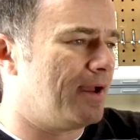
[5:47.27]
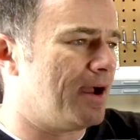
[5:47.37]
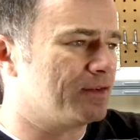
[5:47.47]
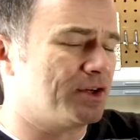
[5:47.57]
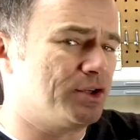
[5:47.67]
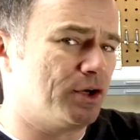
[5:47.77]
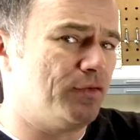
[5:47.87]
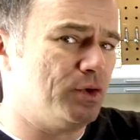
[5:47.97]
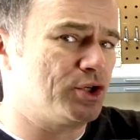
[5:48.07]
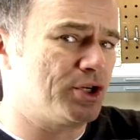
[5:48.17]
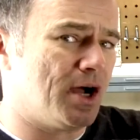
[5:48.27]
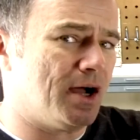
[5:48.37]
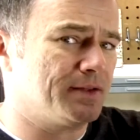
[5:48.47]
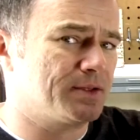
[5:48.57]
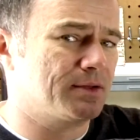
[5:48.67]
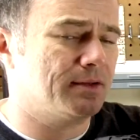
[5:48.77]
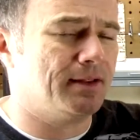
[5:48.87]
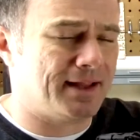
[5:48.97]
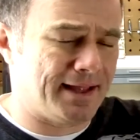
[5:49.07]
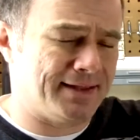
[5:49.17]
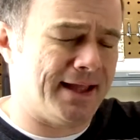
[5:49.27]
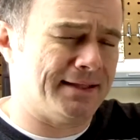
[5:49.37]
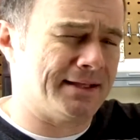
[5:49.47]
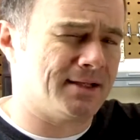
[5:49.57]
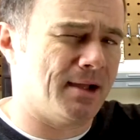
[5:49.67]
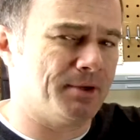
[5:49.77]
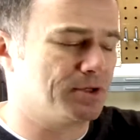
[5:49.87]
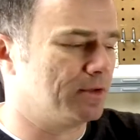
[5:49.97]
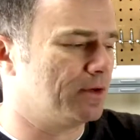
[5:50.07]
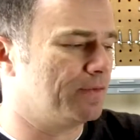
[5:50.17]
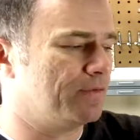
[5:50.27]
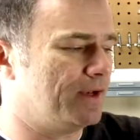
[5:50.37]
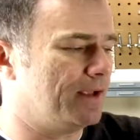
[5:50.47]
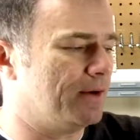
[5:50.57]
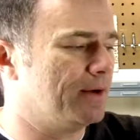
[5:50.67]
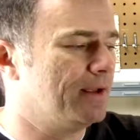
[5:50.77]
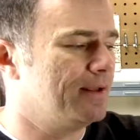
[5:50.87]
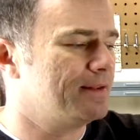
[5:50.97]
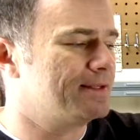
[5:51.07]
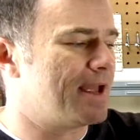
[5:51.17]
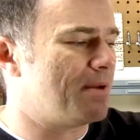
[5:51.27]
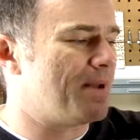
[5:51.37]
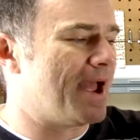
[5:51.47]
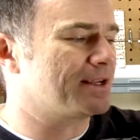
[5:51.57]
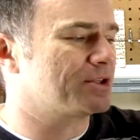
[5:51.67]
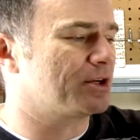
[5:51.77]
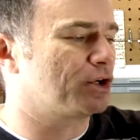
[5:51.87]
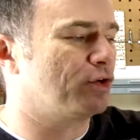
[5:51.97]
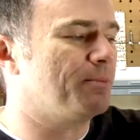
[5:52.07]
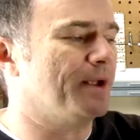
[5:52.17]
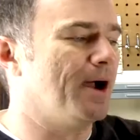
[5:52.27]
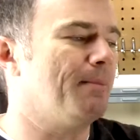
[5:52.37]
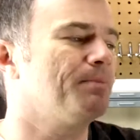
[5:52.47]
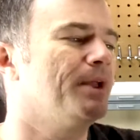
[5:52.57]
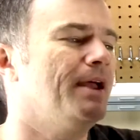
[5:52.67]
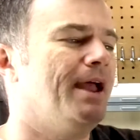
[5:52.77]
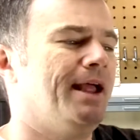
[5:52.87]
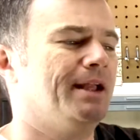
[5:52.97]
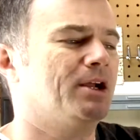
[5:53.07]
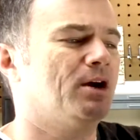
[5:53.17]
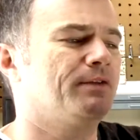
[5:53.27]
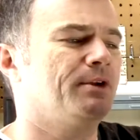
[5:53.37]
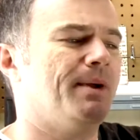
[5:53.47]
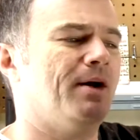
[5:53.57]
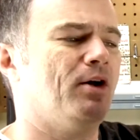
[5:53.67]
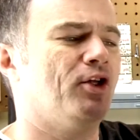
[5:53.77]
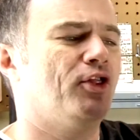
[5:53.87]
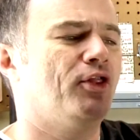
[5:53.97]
after I took a few shots, and at that time I turned off the video, the sandbag started creeping up, and it covered about